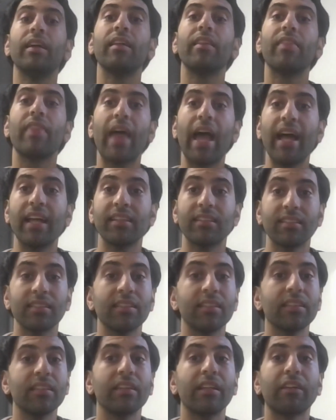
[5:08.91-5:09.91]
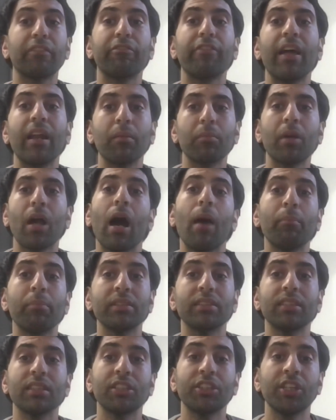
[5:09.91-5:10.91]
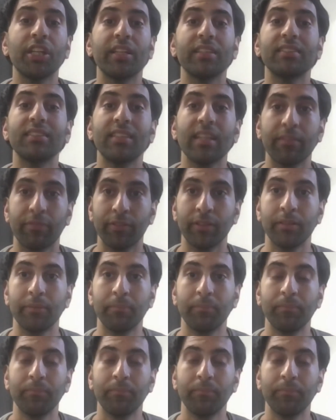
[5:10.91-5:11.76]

that their venom composition is different